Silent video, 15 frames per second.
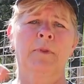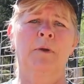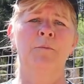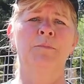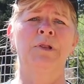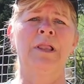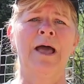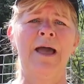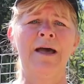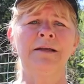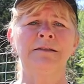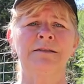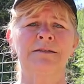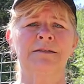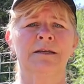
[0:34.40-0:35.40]

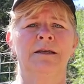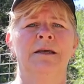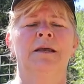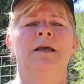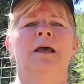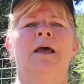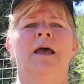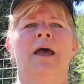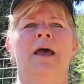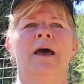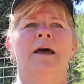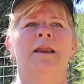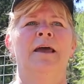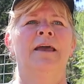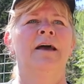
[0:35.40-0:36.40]
plants
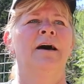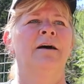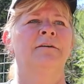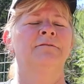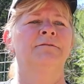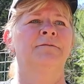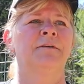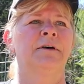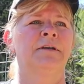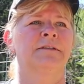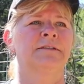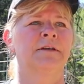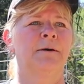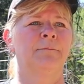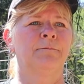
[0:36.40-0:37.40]
and I have
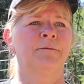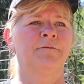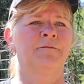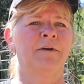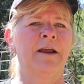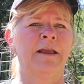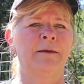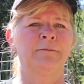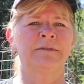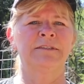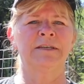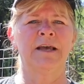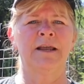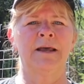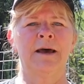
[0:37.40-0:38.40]
some frames
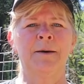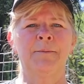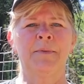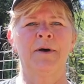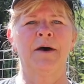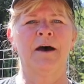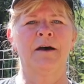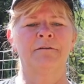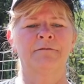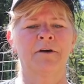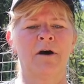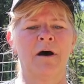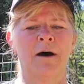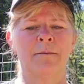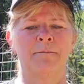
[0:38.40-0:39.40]
set up. I've
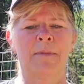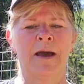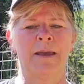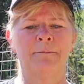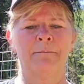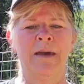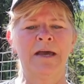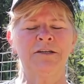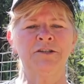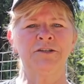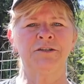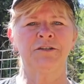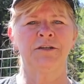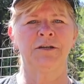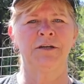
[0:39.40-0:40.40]
got my
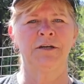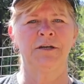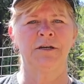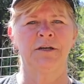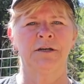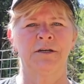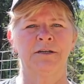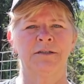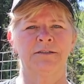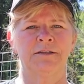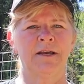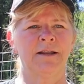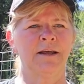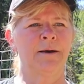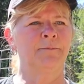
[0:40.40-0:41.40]
mesh
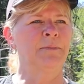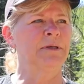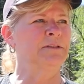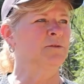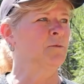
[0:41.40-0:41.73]
set up as